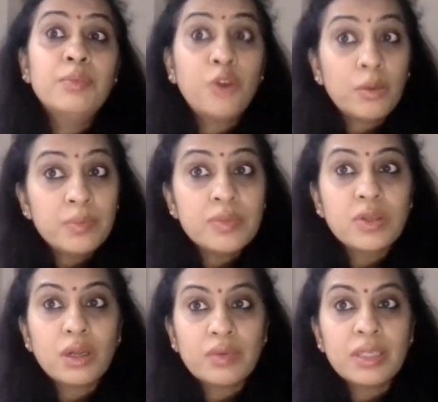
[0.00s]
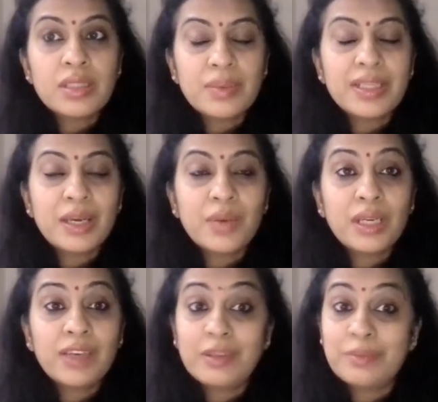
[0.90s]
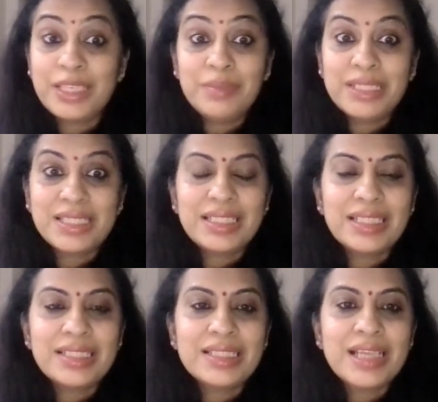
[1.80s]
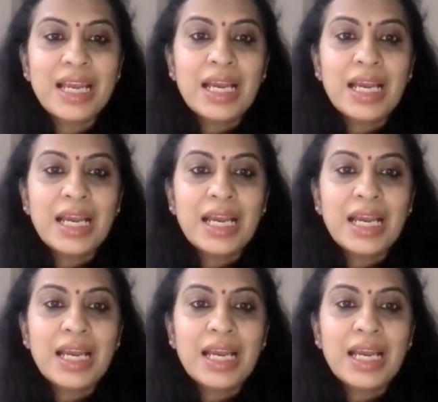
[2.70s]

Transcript: problem solvers when they are working with many materials,